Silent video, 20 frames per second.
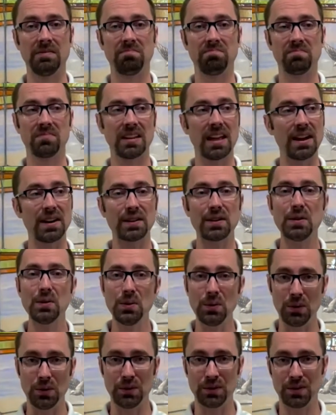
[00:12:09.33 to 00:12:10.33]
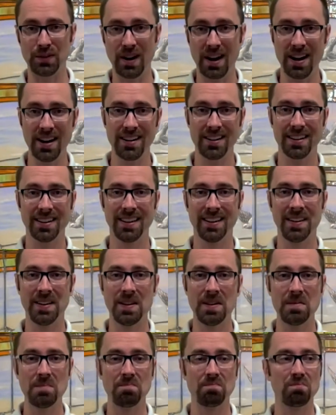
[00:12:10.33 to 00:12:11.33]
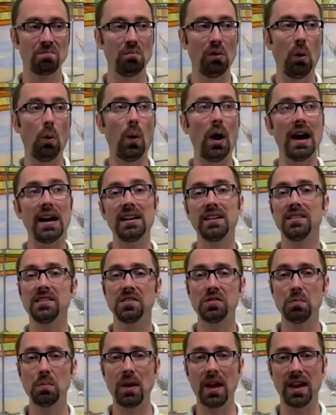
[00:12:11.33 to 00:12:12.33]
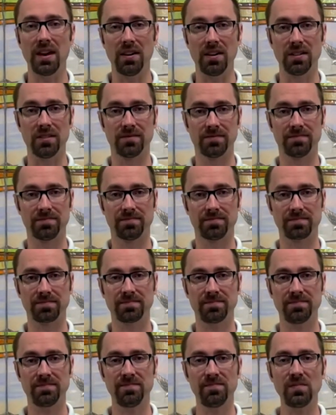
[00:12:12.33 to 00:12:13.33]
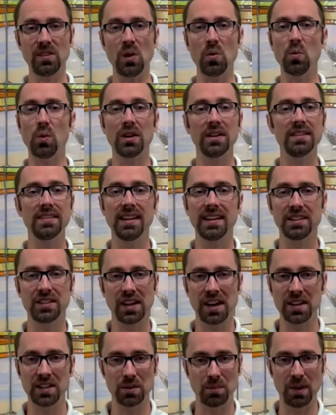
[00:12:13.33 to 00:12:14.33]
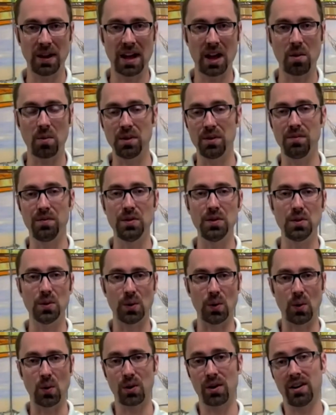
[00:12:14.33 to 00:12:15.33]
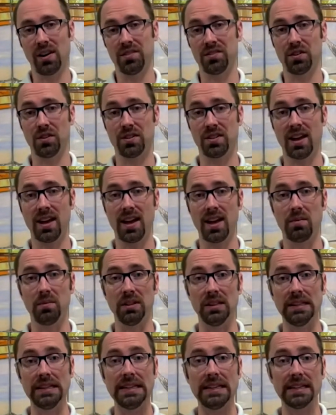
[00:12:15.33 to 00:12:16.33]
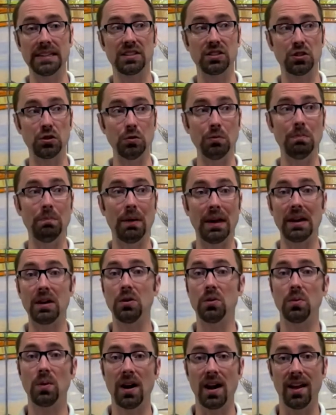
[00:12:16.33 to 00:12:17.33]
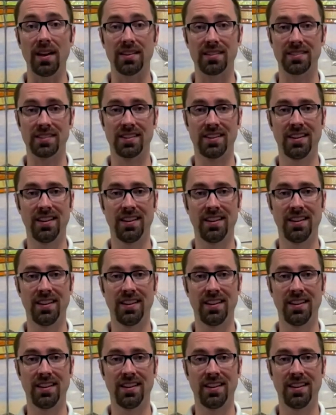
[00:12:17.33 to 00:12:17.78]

Kind of cool, right? Well, why does this matter? What does that change about how we view or organize our time to lead us to better rest?